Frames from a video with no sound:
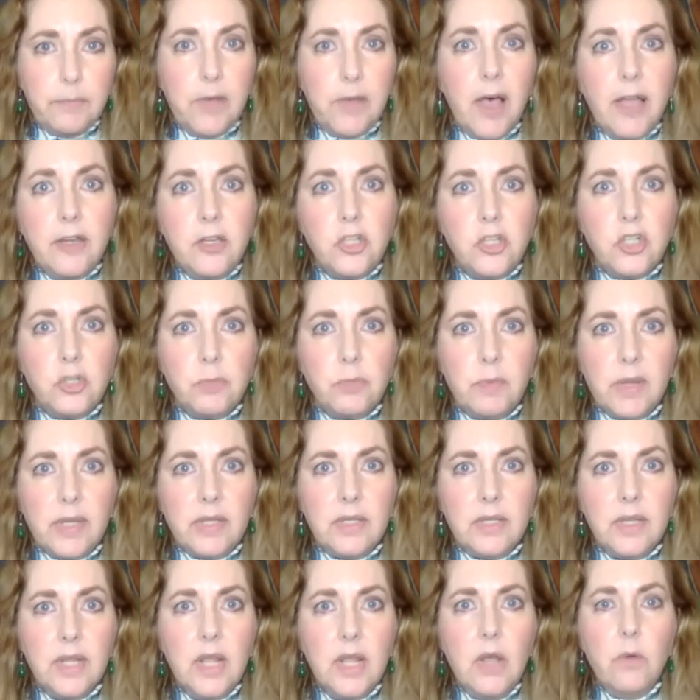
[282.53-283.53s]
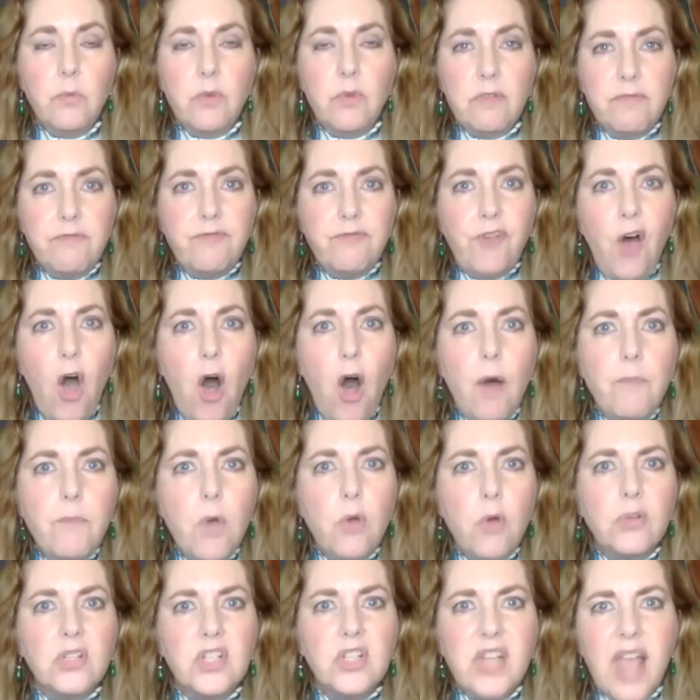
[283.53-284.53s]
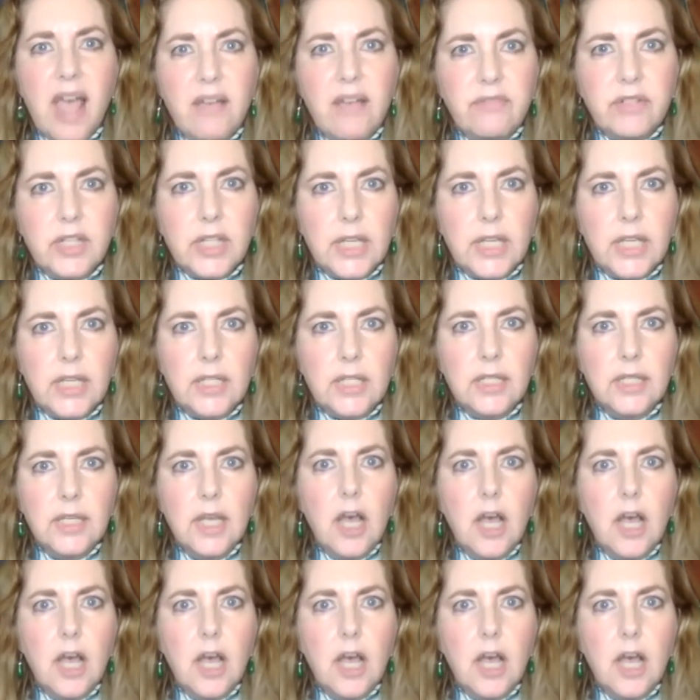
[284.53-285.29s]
punishment would fall most heavily